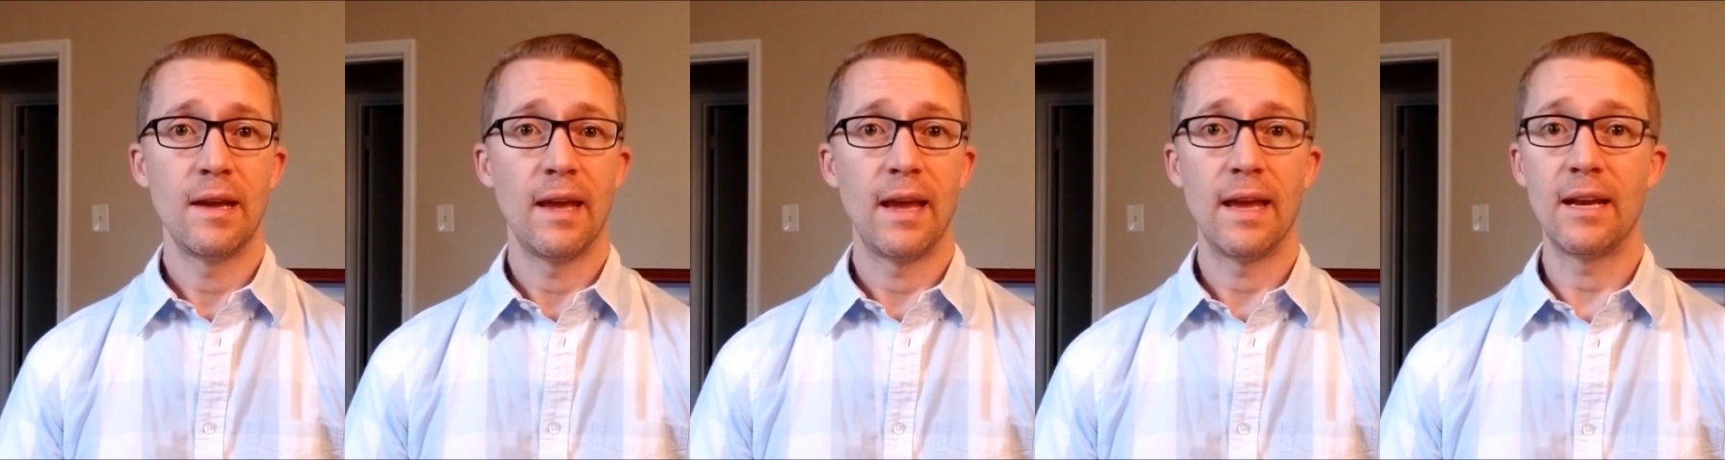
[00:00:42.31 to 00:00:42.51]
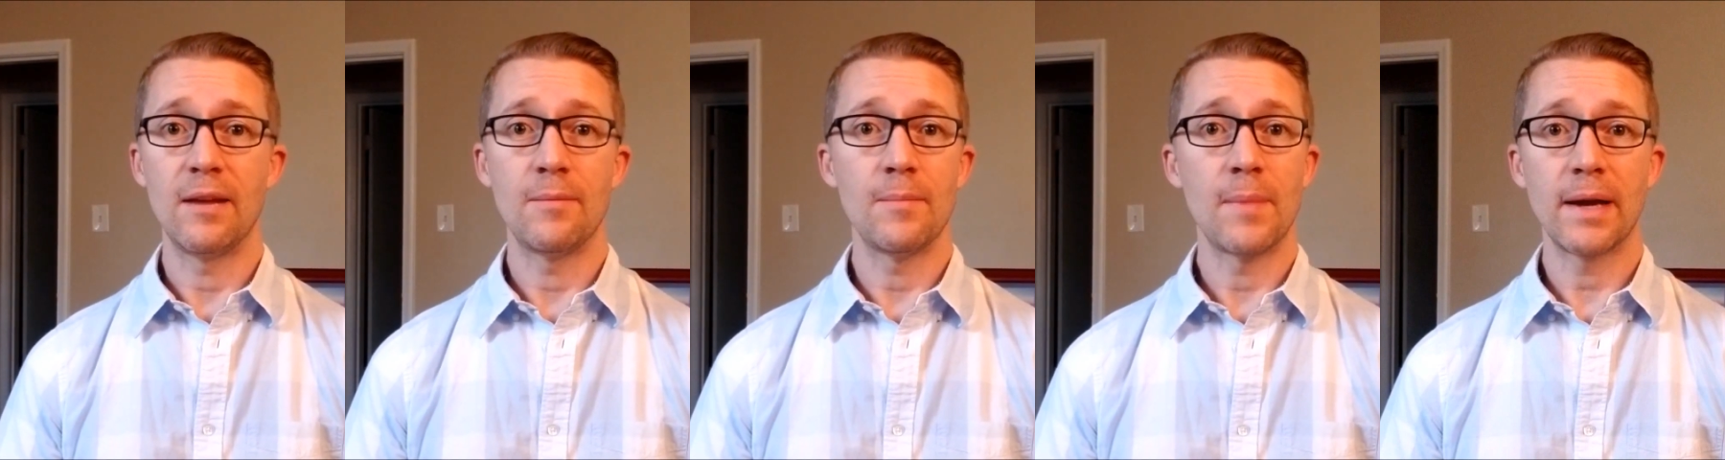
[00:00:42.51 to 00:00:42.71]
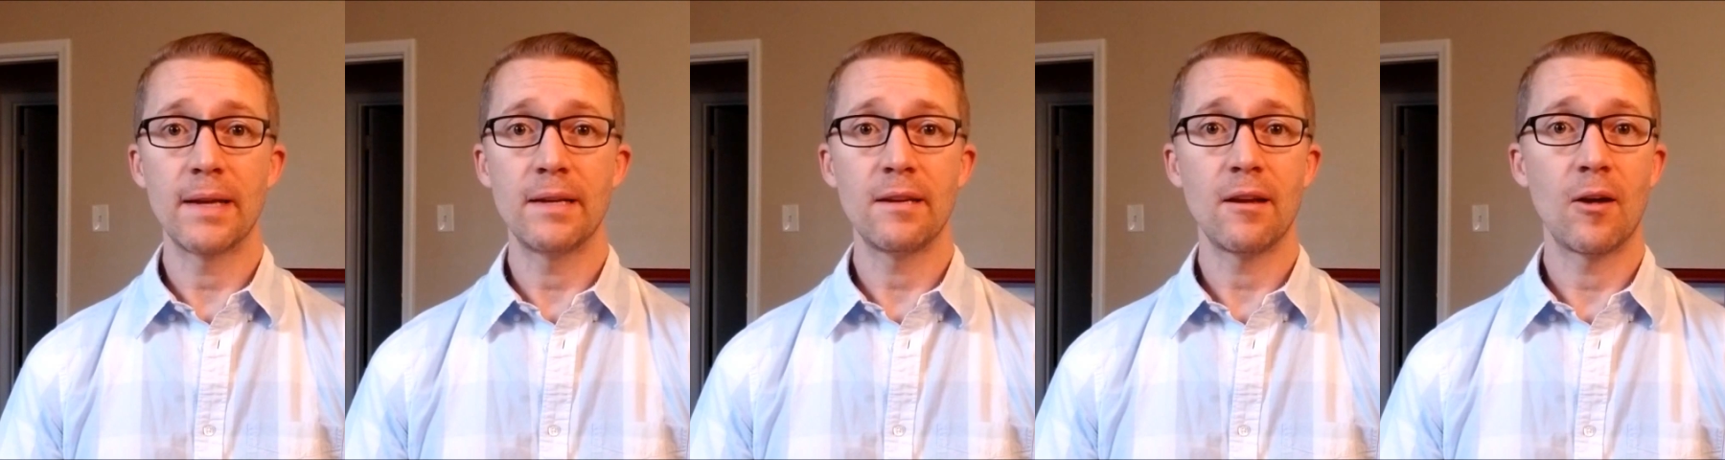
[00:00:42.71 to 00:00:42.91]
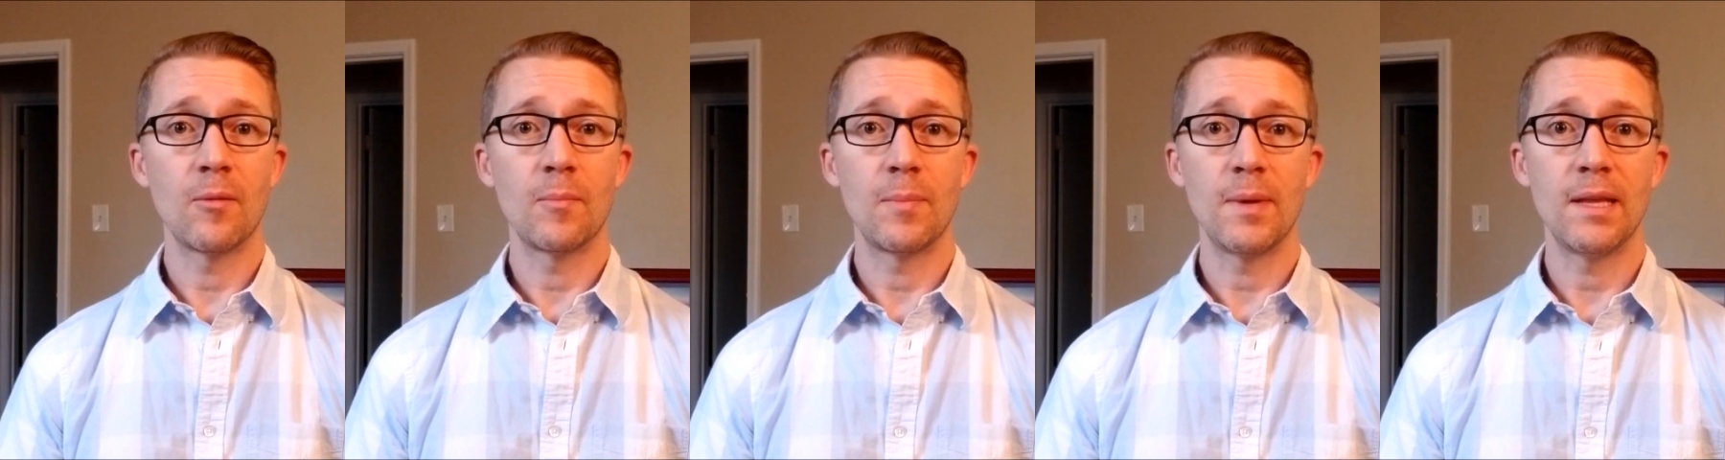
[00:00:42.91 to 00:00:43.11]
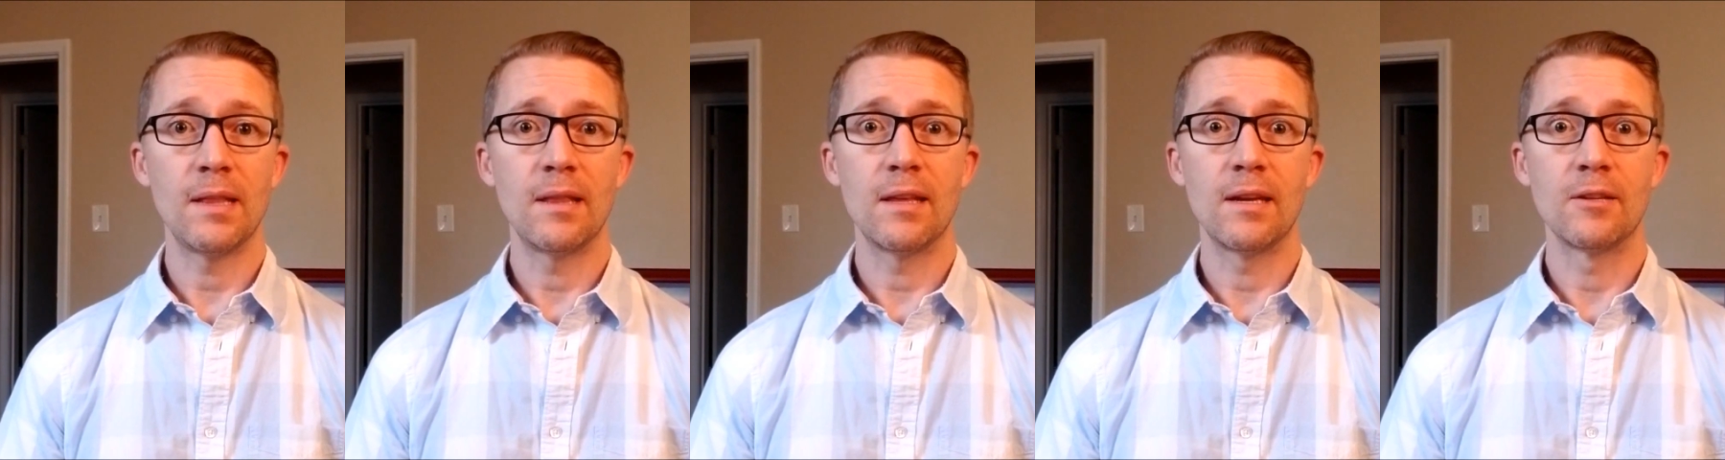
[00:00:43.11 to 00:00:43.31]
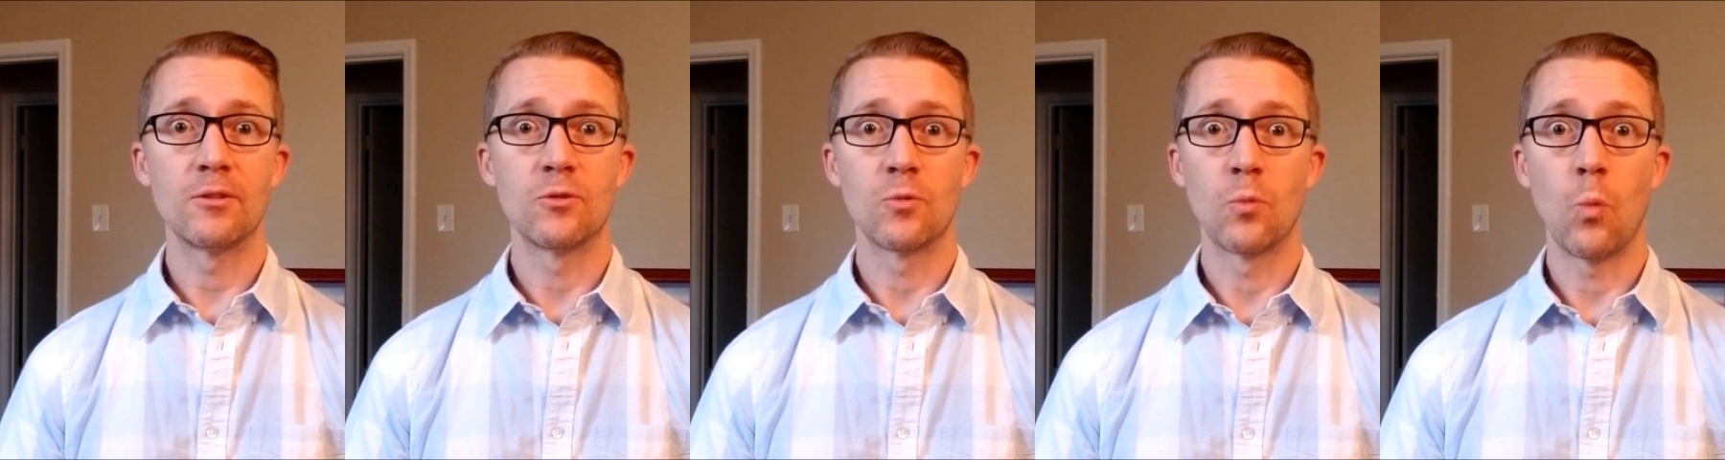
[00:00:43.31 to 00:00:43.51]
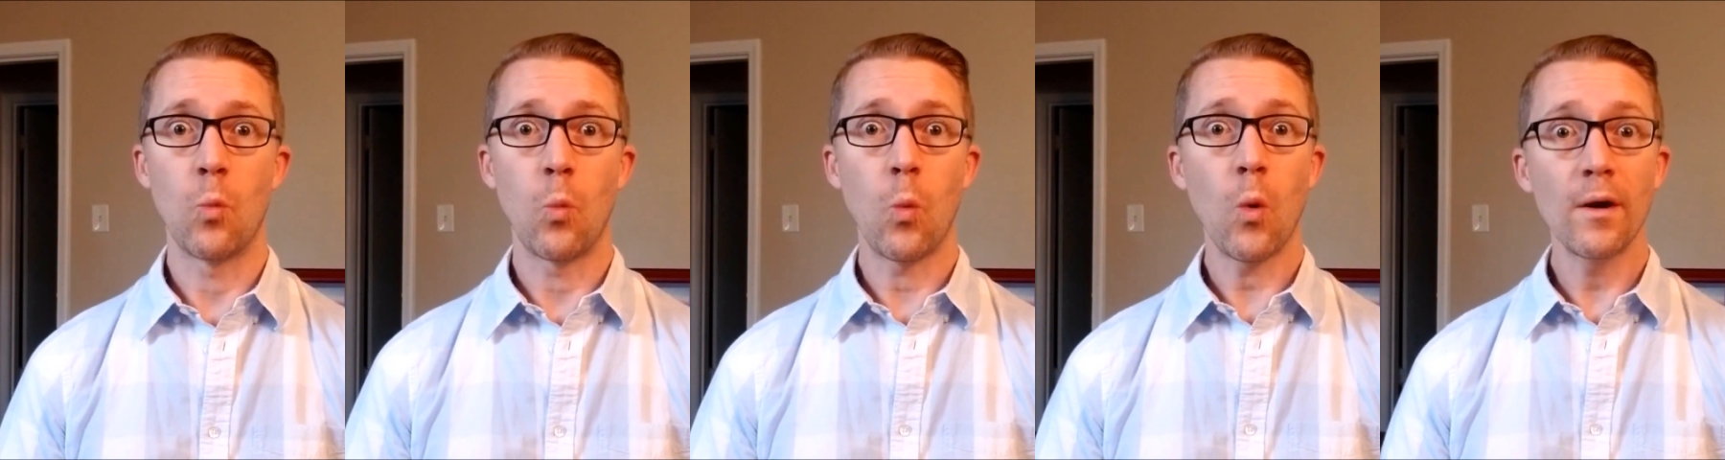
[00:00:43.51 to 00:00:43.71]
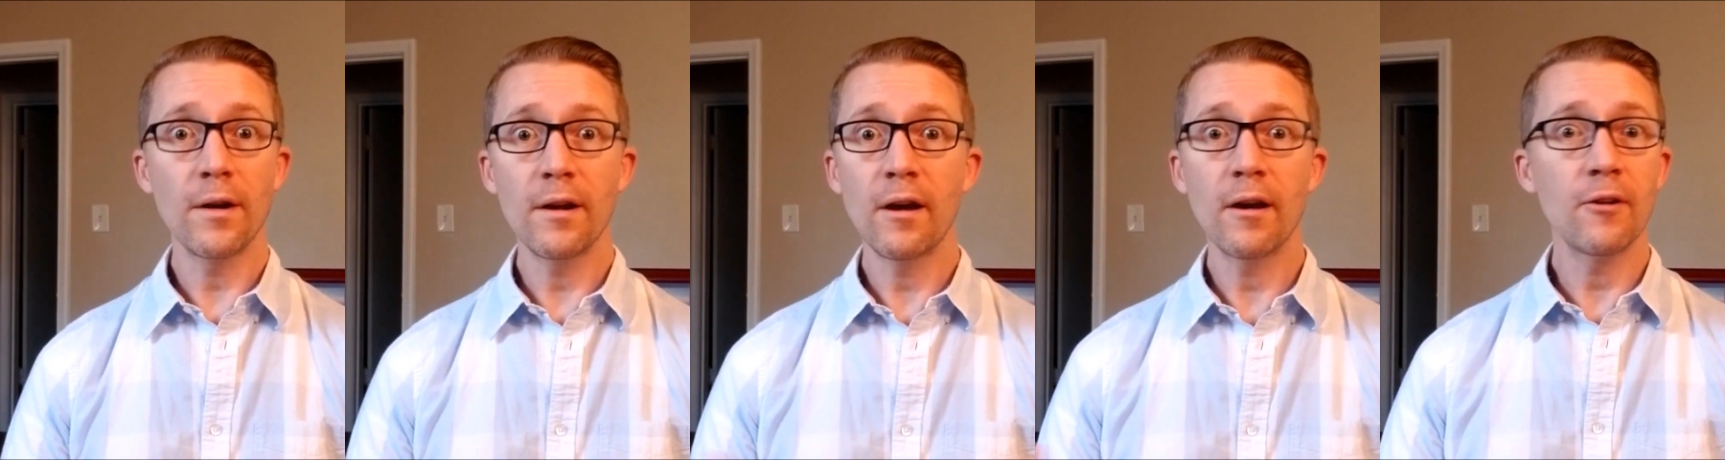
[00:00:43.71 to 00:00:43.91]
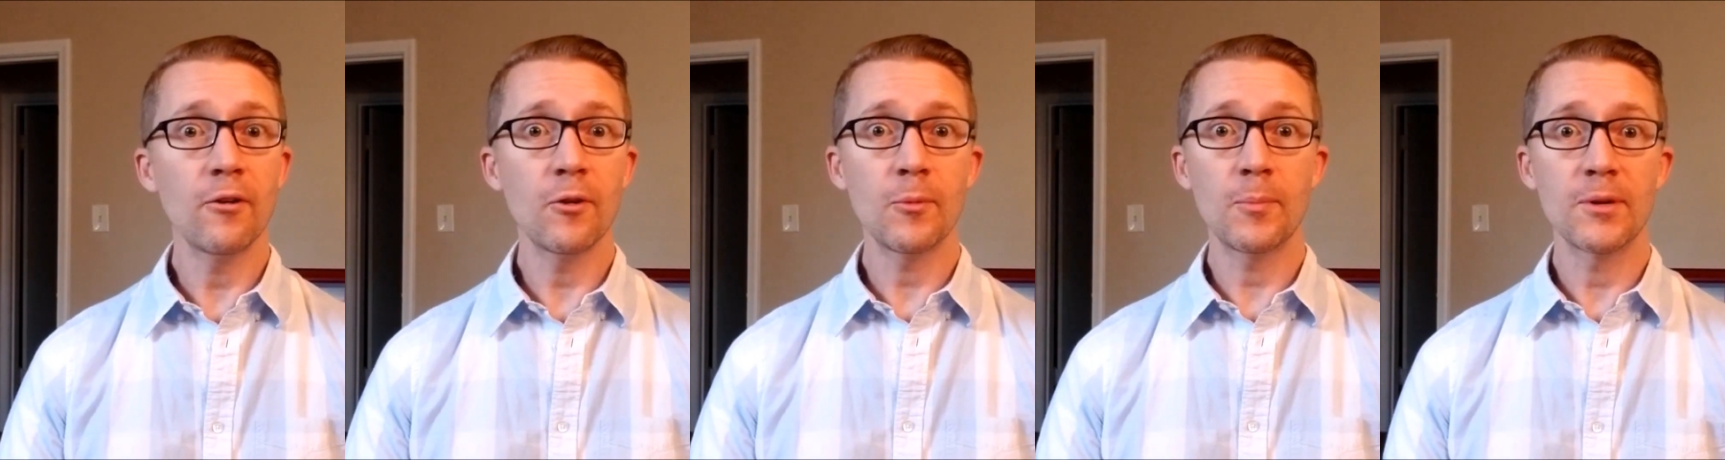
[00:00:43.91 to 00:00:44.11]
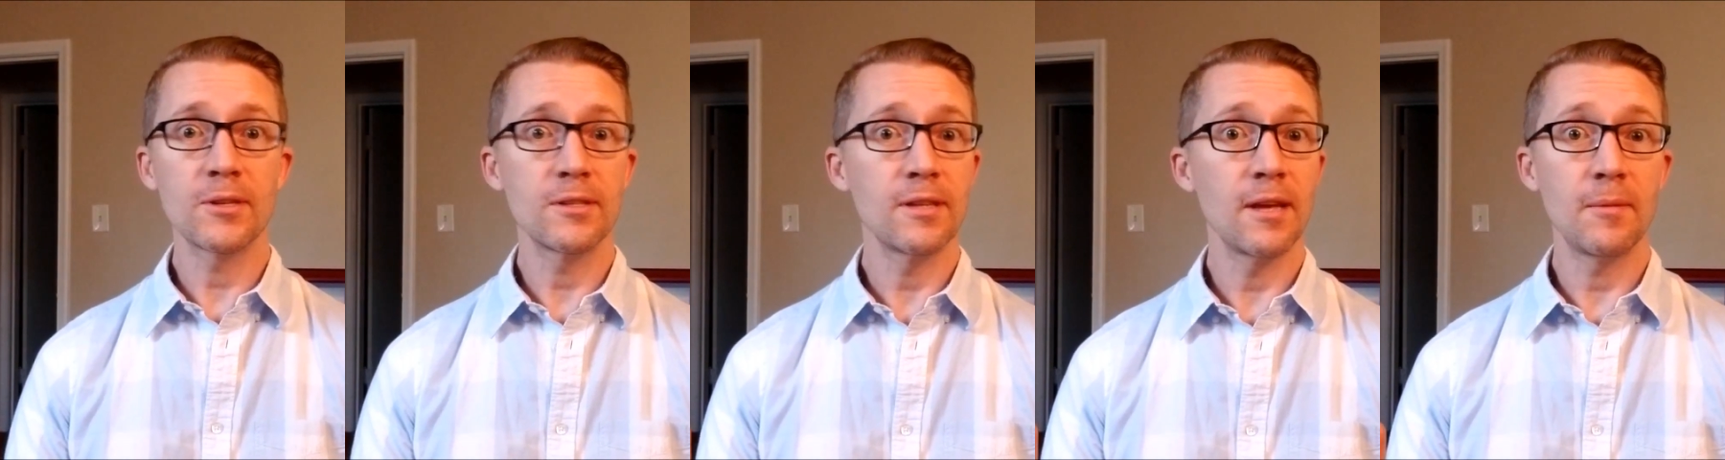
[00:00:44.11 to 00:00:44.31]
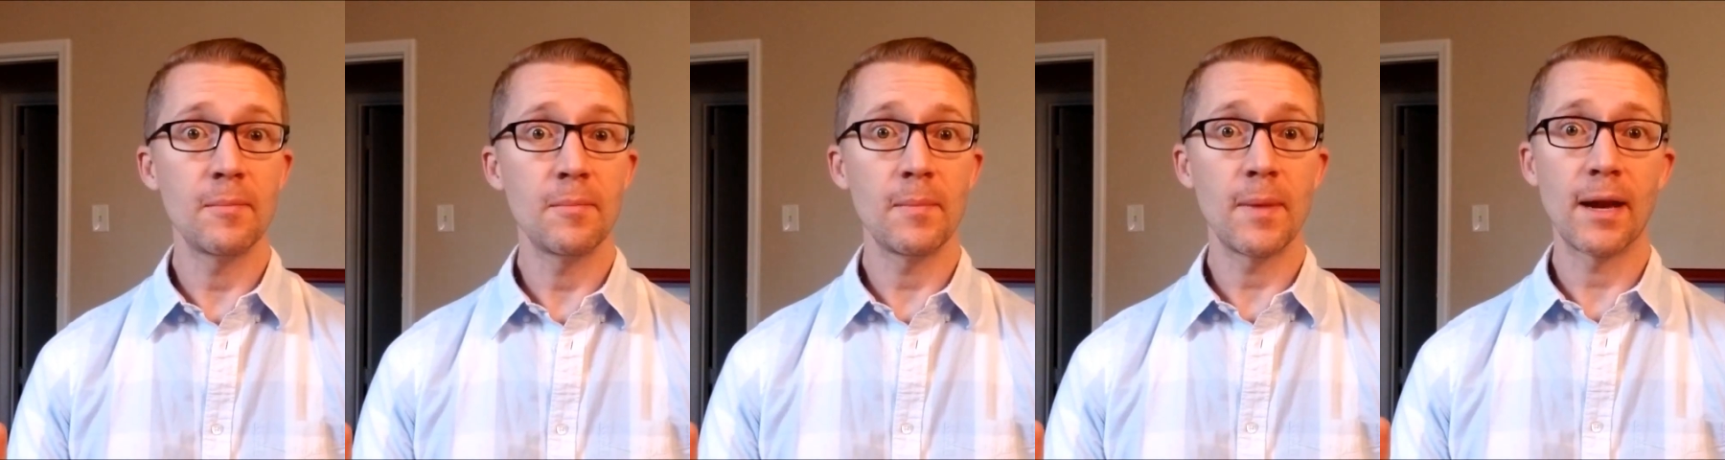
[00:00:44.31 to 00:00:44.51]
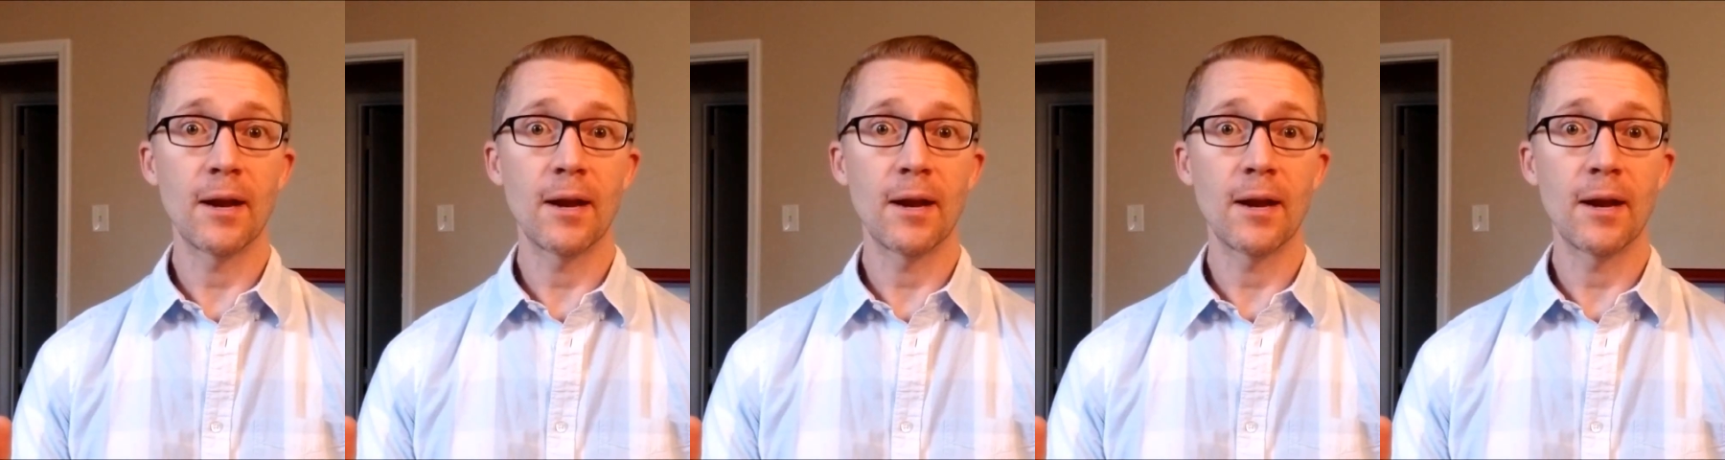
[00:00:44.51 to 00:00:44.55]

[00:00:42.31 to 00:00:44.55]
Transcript: And it might not be that it's 100%